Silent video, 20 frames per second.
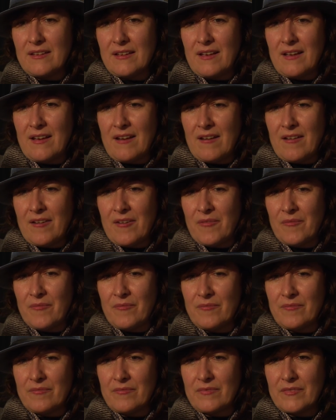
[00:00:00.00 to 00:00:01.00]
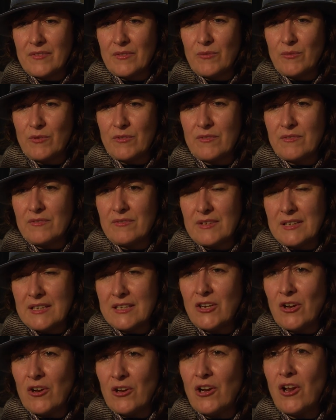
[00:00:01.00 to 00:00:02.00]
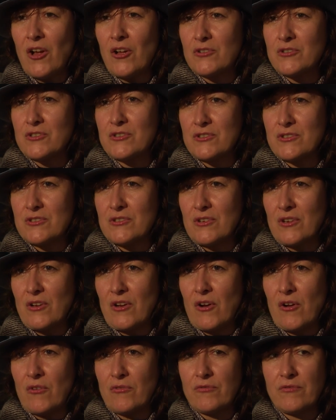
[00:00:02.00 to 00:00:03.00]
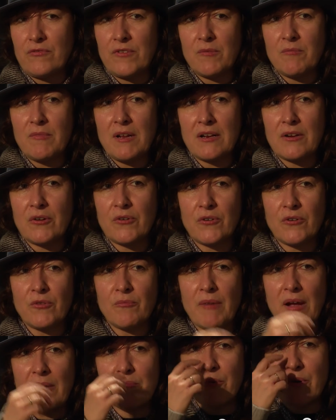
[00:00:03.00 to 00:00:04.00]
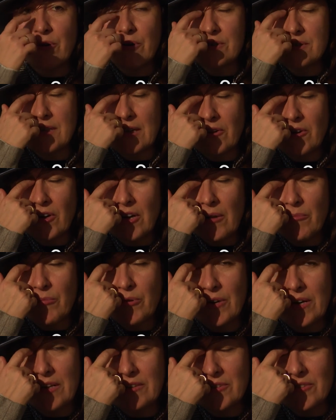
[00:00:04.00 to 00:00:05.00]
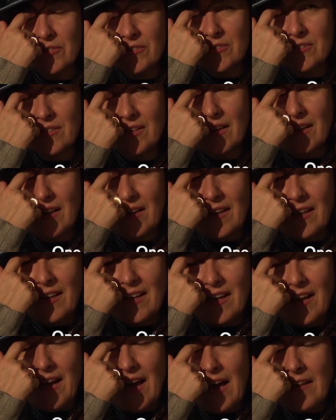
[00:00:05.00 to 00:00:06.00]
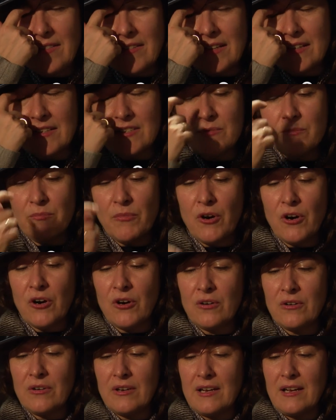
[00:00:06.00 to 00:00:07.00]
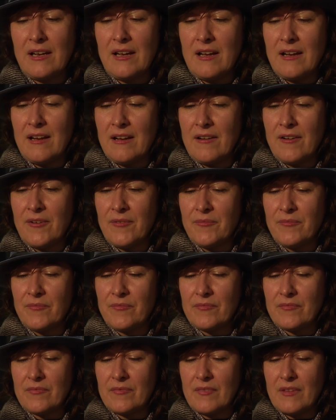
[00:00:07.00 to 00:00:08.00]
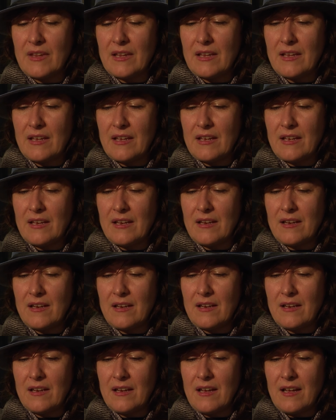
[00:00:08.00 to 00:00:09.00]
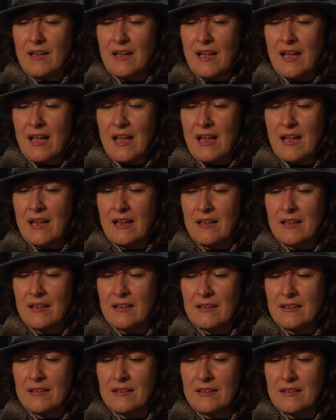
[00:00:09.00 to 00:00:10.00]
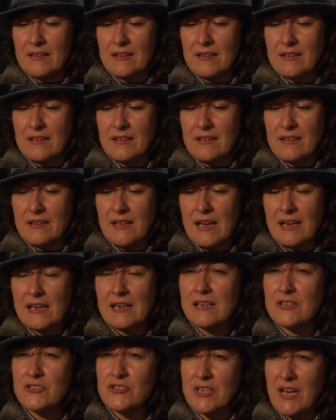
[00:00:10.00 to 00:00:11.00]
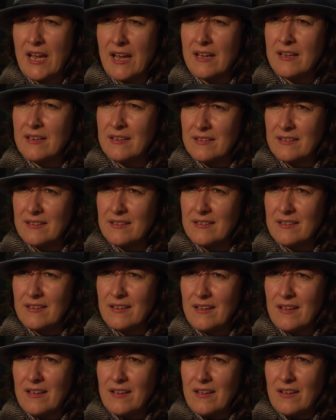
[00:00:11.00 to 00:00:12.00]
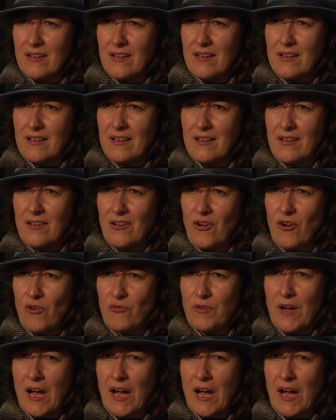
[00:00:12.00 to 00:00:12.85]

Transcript: um, with, you know, lots of female crew members and collaborators. I think it's more um, a, a cliche of